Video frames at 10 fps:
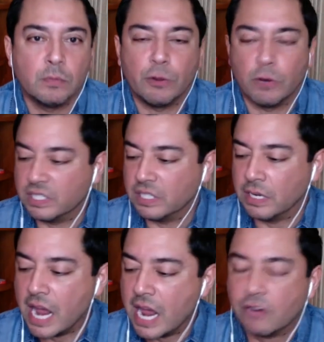whether it's
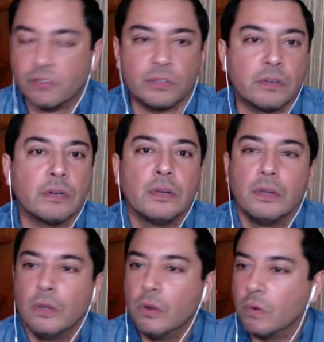an actor
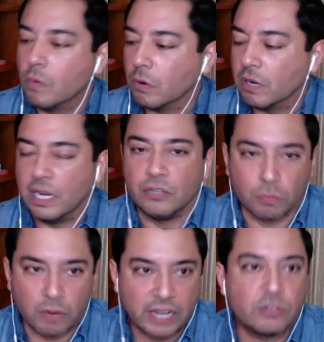or a
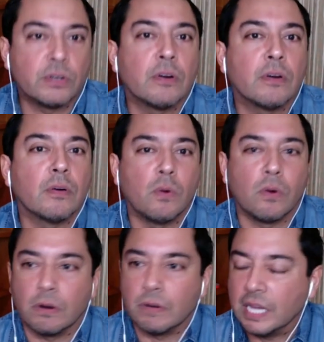director
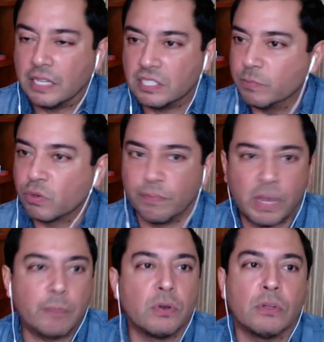or uh, some sort
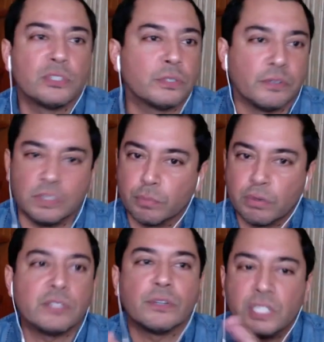of pop culture or some
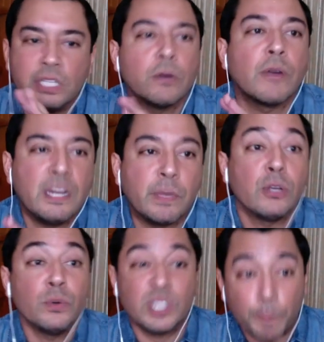president or C E O or
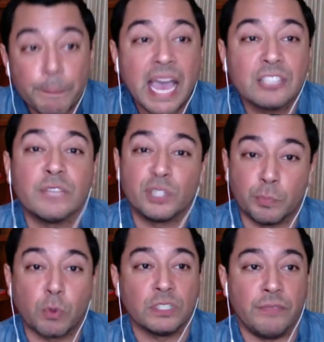anybody who's a massive
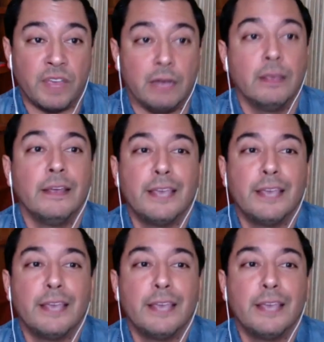sports fan,